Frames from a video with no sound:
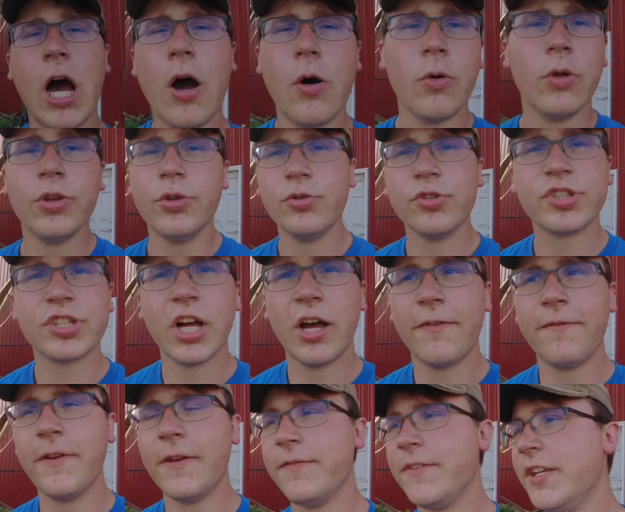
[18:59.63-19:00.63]
know how we'll do
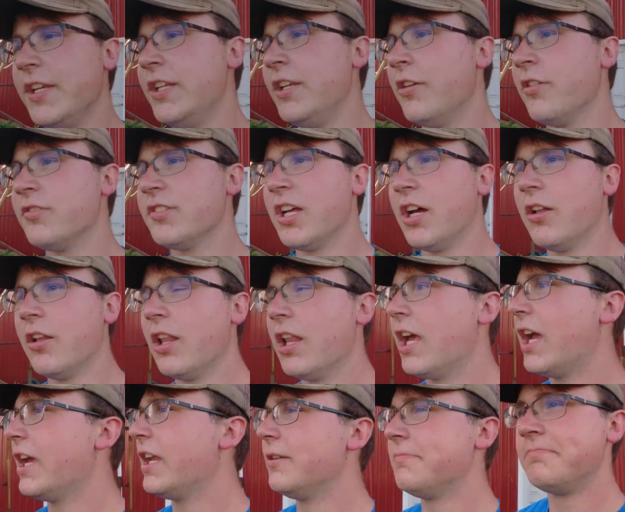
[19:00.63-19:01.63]
stuff 15 years down the
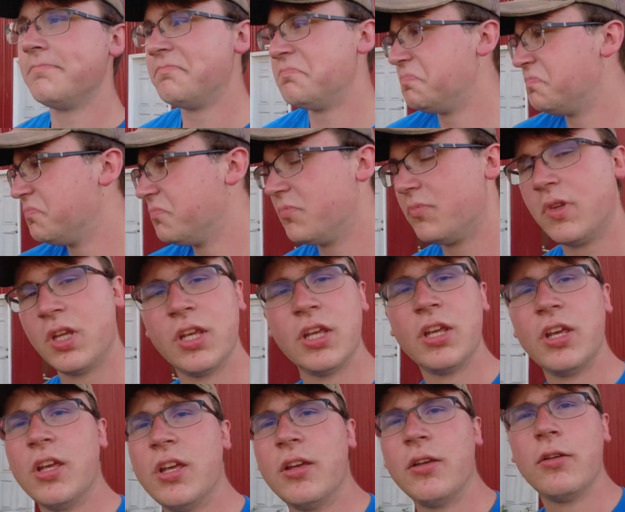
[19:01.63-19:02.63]
line.
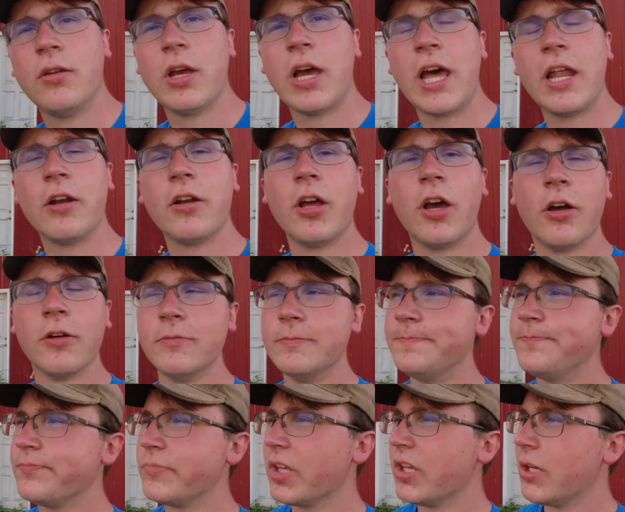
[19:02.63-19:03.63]
I don't know.
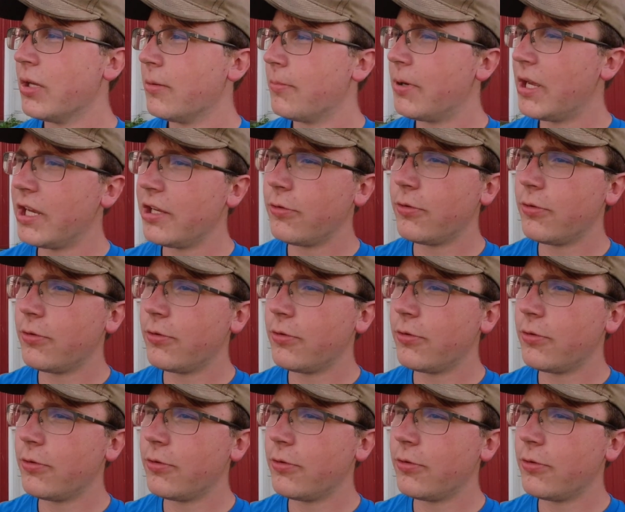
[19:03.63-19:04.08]
But